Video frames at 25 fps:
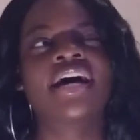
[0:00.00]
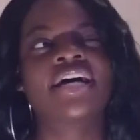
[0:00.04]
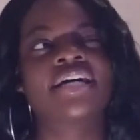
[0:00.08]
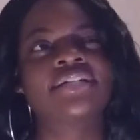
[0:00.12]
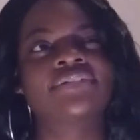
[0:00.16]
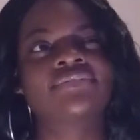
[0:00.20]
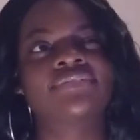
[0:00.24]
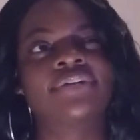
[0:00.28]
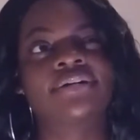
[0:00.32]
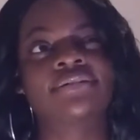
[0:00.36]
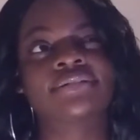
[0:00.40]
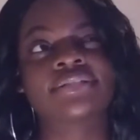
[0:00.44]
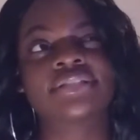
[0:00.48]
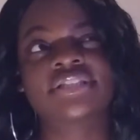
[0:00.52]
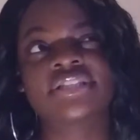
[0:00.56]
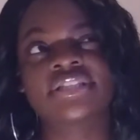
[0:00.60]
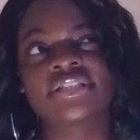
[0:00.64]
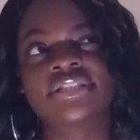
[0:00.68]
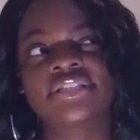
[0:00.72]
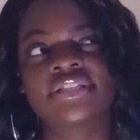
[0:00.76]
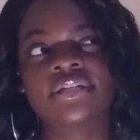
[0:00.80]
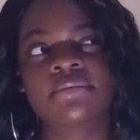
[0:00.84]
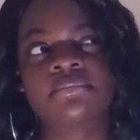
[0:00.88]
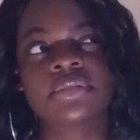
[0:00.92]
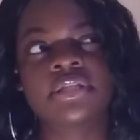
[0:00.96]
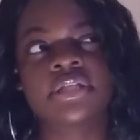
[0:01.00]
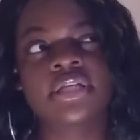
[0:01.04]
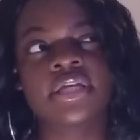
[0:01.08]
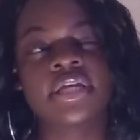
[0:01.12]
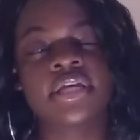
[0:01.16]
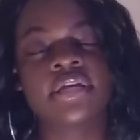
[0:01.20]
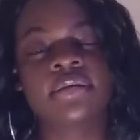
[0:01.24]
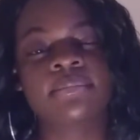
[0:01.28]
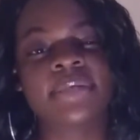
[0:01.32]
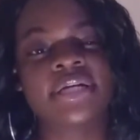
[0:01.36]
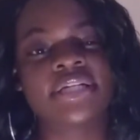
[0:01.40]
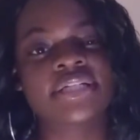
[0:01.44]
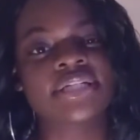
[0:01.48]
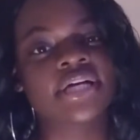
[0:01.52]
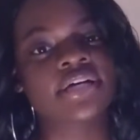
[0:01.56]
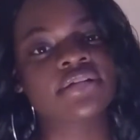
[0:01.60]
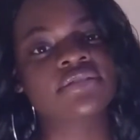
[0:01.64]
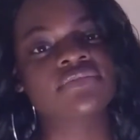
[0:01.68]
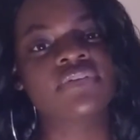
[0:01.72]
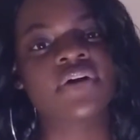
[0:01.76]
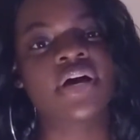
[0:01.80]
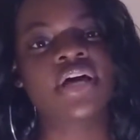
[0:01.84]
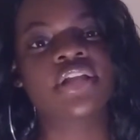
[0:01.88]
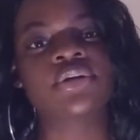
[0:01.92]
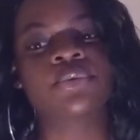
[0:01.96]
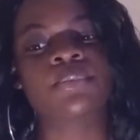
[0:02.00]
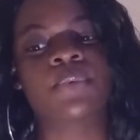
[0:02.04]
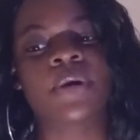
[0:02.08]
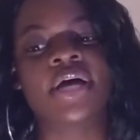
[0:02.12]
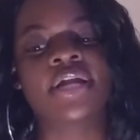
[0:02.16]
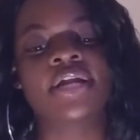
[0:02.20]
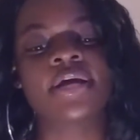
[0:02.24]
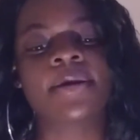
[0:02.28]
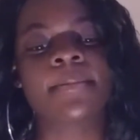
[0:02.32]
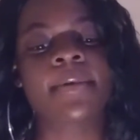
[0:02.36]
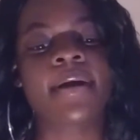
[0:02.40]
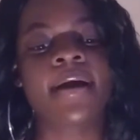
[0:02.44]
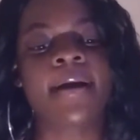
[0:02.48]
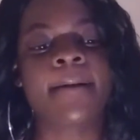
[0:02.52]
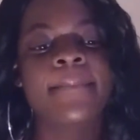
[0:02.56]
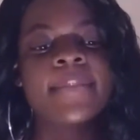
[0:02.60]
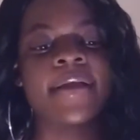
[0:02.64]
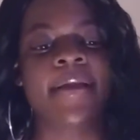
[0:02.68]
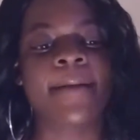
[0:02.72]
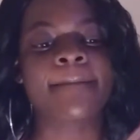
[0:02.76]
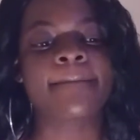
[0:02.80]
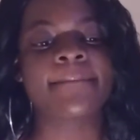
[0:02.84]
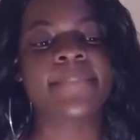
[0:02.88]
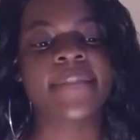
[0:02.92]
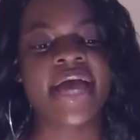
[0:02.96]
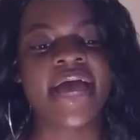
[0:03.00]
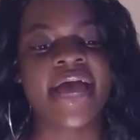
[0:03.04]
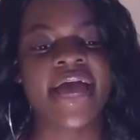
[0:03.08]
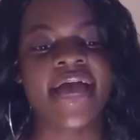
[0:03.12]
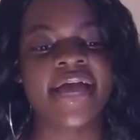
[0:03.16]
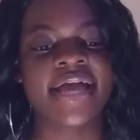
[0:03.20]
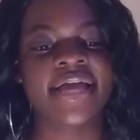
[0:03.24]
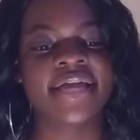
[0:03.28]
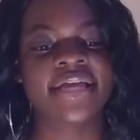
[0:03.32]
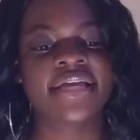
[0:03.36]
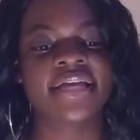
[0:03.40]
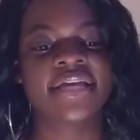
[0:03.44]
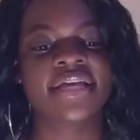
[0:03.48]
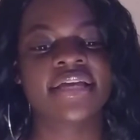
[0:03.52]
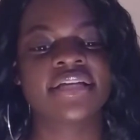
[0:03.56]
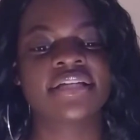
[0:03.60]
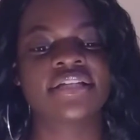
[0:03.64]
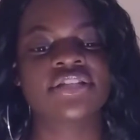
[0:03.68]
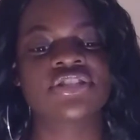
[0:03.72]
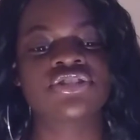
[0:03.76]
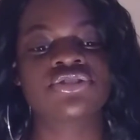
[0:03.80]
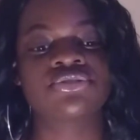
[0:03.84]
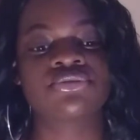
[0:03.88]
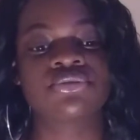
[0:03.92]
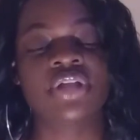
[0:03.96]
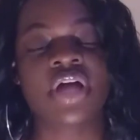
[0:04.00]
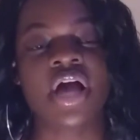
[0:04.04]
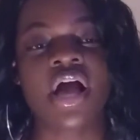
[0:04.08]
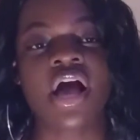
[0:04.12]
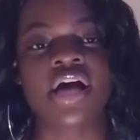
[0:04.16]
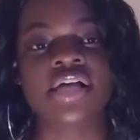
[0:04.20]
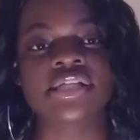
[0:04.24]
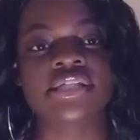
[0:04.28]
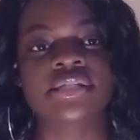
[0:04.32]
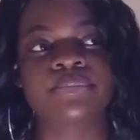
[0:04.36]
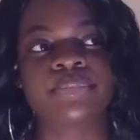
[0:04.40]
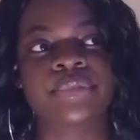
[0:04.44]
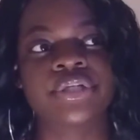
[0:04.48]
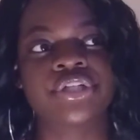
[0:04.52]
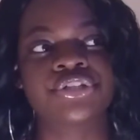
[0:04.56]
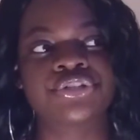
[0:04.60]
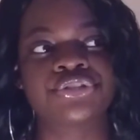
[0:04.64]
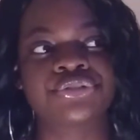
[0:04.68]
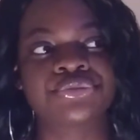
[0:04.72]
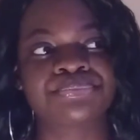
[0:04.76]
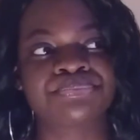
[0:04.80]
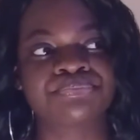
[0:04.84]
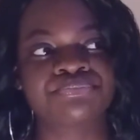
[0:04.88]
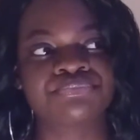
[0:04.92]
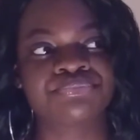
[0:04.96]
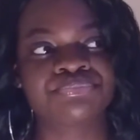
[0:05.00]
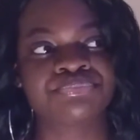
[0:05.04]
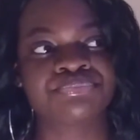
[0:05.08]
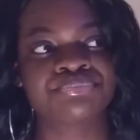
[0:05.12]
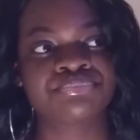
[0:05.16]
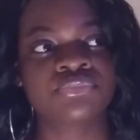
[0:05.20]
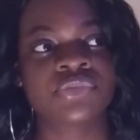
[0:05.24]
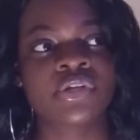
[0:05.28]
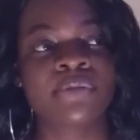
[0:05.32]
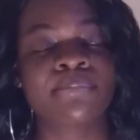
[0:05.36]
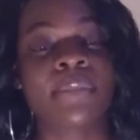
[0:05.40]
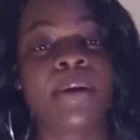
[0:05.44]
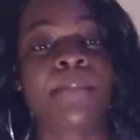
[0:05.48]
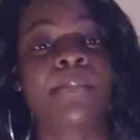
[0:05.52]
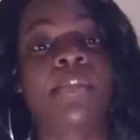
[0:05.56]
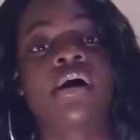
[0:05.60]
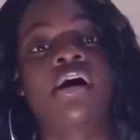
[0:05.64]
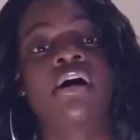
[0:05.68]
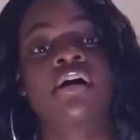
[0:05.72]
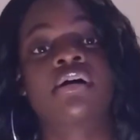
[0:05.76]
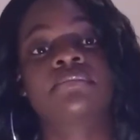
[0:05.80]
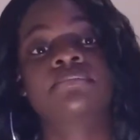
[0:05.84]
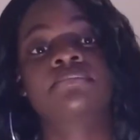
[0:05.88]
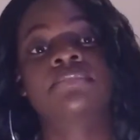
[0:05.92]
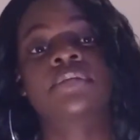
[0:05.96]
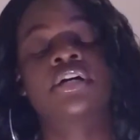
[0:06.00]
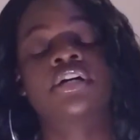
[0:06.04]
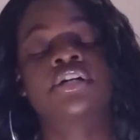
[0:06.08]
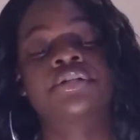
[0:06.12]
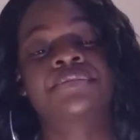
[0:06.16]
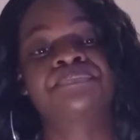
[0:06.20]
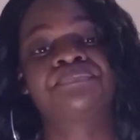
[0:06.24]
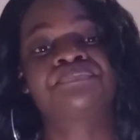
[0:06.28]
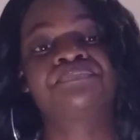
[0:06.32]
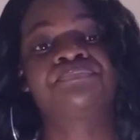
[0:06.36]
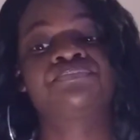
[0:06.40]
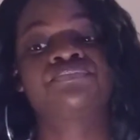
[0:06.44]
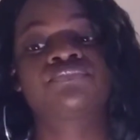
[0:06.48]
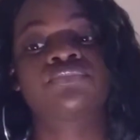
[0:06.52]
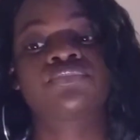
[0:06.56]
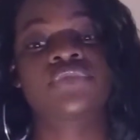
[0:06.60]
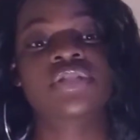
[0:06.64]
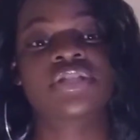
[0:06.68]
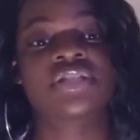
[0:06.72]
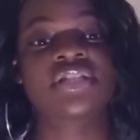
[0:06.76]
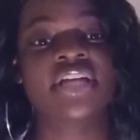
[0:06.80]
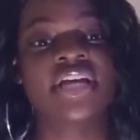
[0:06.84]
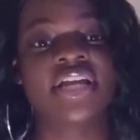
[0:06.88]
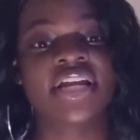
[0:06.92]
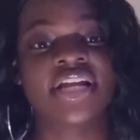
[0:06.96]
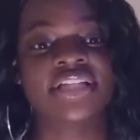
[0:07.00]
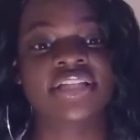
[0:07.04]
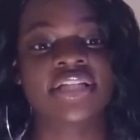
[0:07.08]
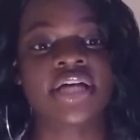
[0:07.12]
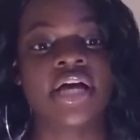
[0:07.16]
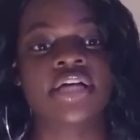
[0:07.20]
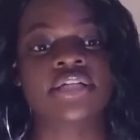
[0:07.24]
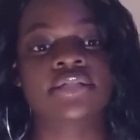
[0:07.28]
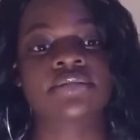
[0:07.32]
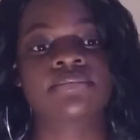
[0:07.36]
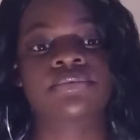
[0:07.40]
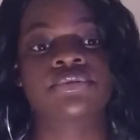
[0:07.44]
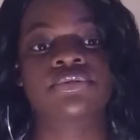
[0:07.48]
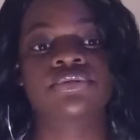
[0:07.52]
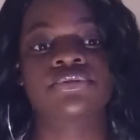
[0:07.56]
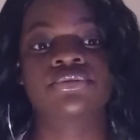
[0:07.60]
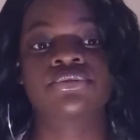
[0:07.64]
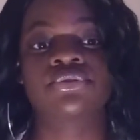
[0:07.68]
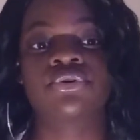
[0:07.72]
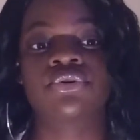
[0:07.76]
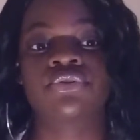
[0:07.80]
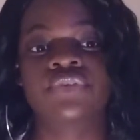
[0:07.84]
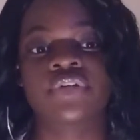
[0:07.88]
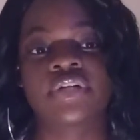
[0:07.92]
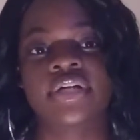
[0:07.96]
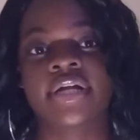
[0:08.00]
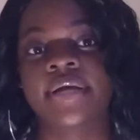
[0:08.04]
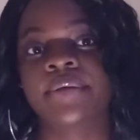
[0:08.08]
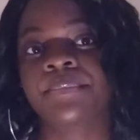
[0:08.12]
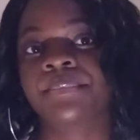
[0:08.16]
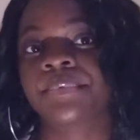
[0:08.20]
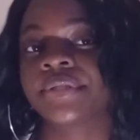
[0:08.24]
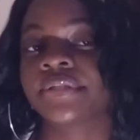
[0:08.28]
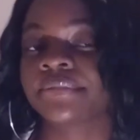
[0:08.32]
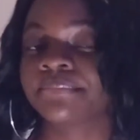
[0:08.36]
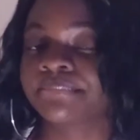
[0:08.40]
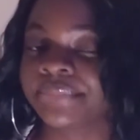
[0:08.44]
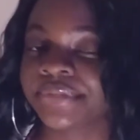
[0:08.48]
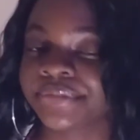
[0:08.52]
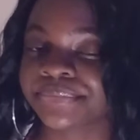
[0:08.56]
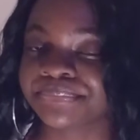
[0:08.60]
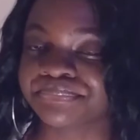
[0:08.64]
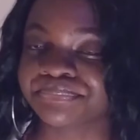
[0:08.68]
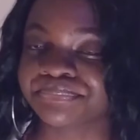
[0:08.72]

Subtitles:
around 6 something, my child's father wound up coming back to the hospital. My mom stayed at the hospital overnight with me.